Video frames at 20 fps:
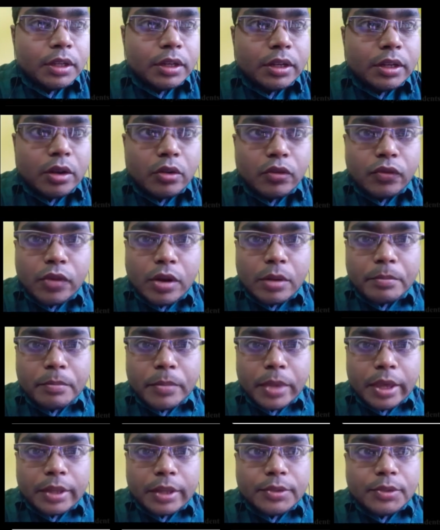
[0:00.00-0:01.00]
Now, from
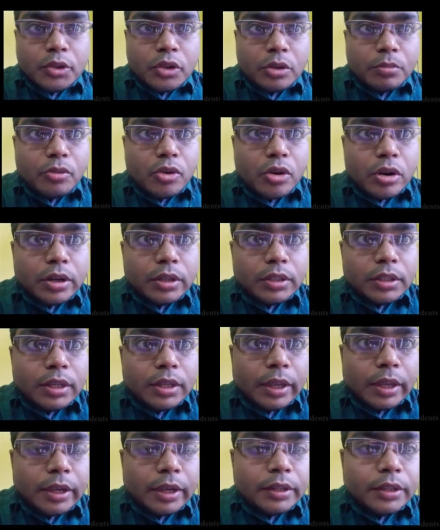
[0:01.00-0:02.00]
maths, you have got the
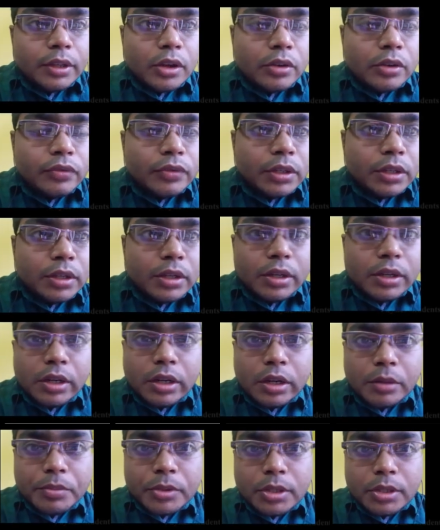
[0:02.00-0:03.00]
area of the
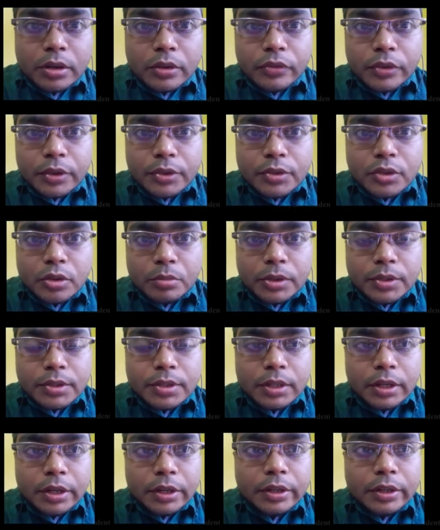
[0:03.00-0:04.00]
curved surface of the
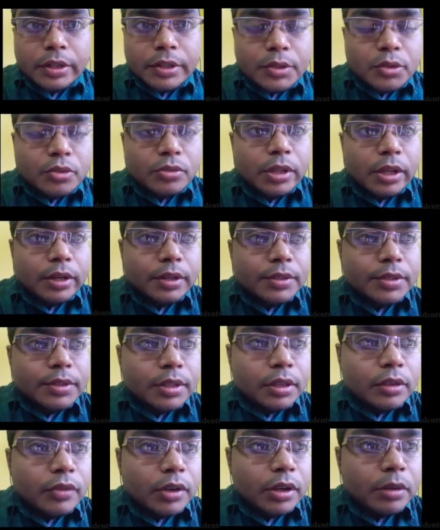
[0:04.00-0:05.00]
cylinder. So that is
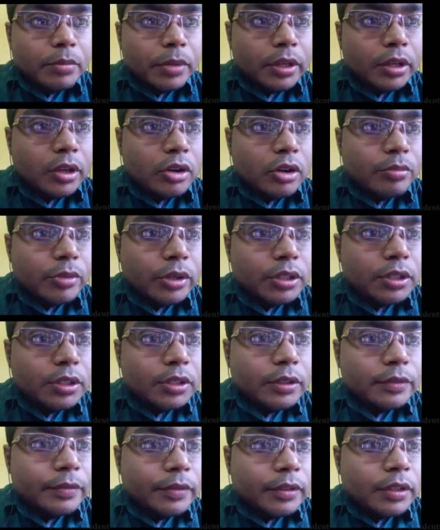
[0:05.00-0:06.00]
given by how much?
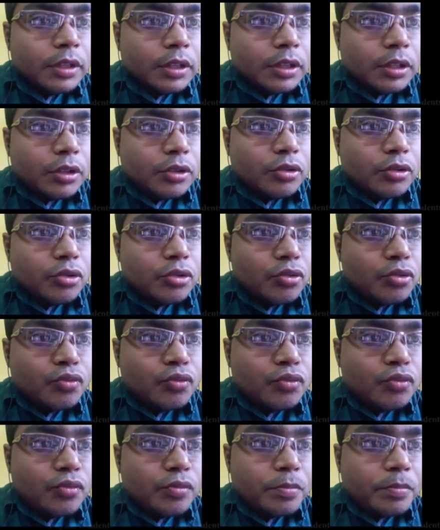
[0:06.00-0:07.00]

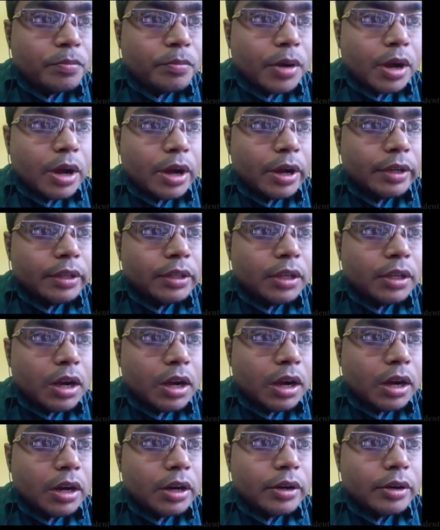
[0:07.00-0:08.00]
2 pi
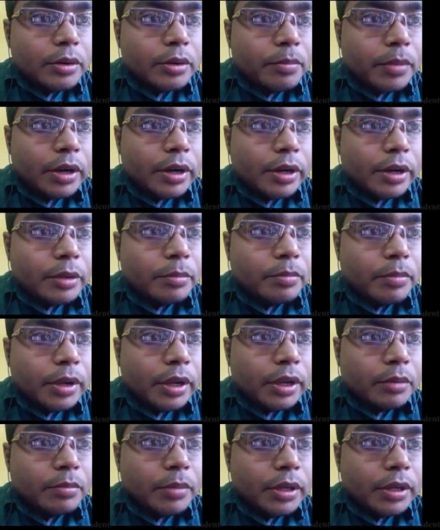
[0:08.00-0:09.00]
r
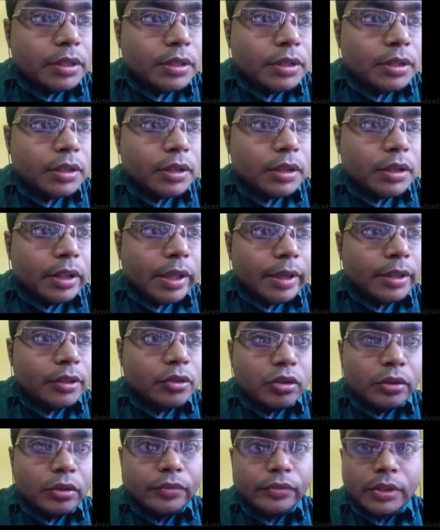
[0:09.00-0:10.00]
multiplied by
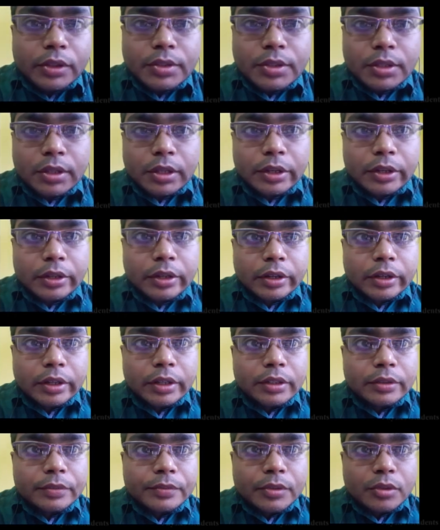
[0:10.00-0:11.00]
length of the cylinder,
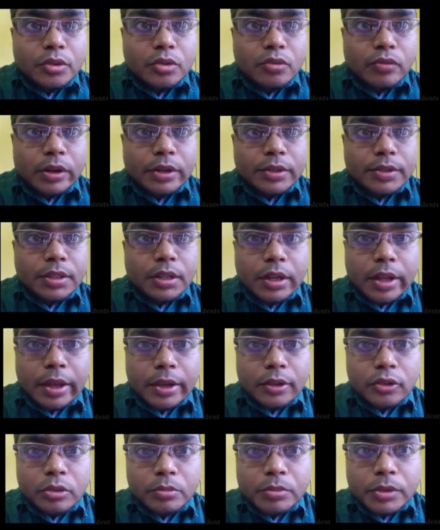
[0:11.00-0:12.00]
right? So what is the
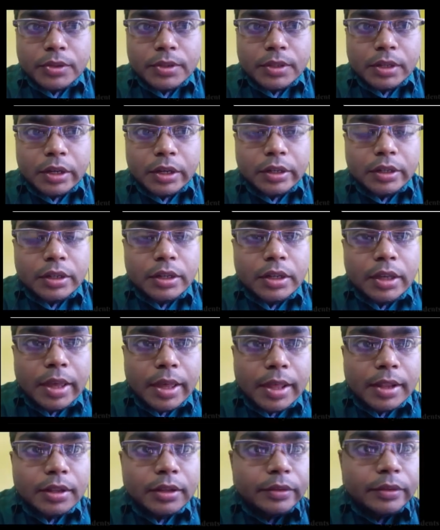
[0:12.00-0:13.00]
length of the cylinder?
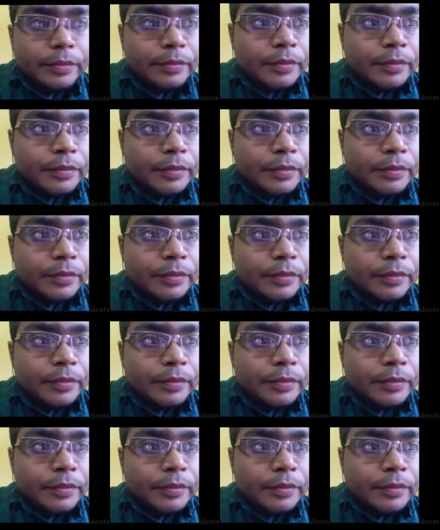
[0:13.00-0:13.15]
L.